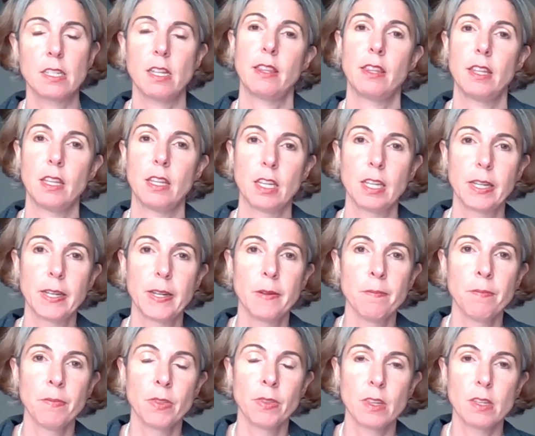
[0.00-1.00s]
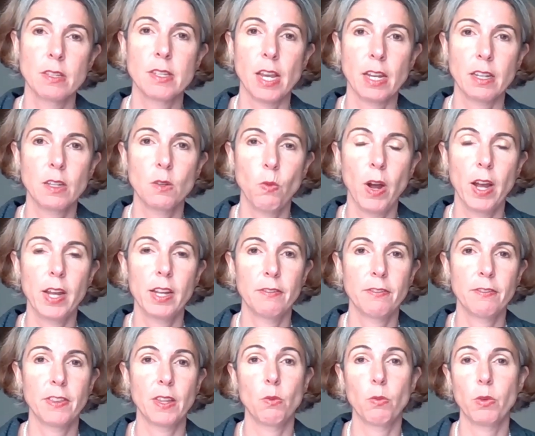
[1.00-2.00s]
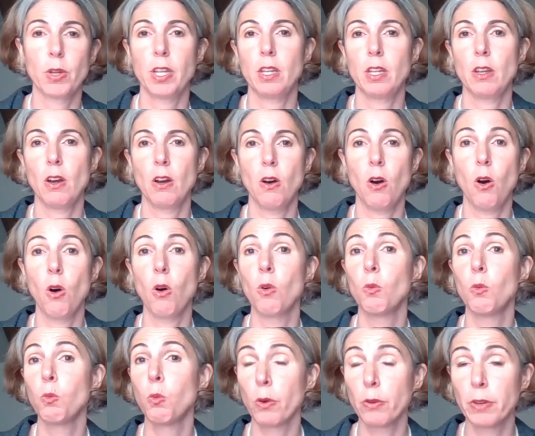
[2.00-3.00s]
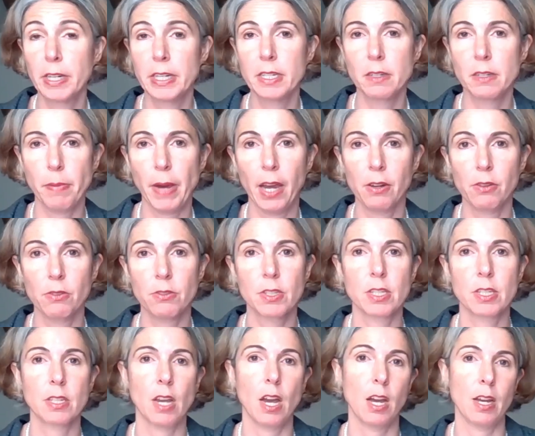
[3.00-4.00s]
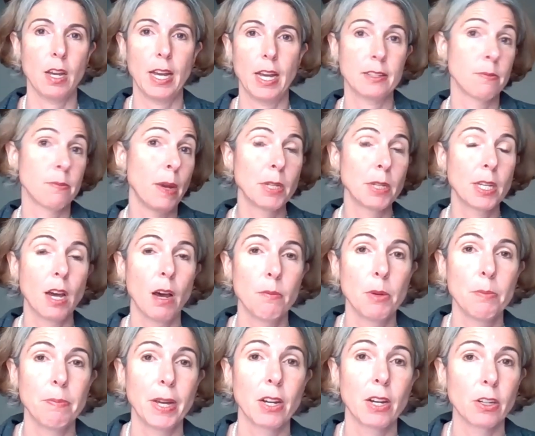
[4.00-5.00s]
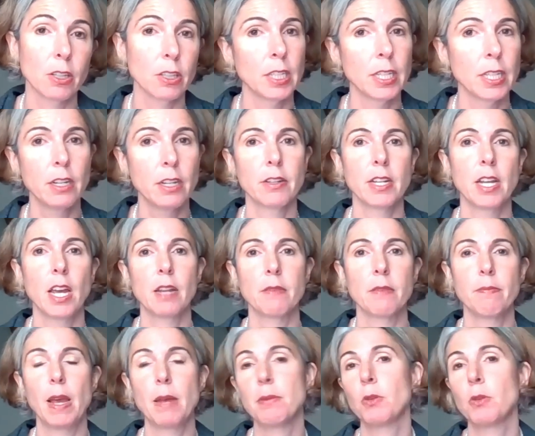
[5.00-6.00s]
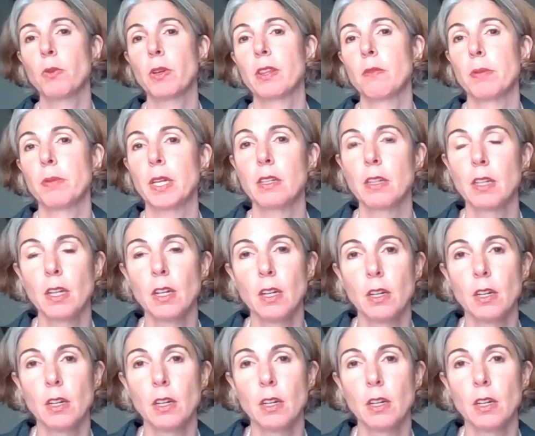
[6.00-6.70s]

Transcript: I think the second wave that we all worried about has maybe come a bit earlier and maybe with a bit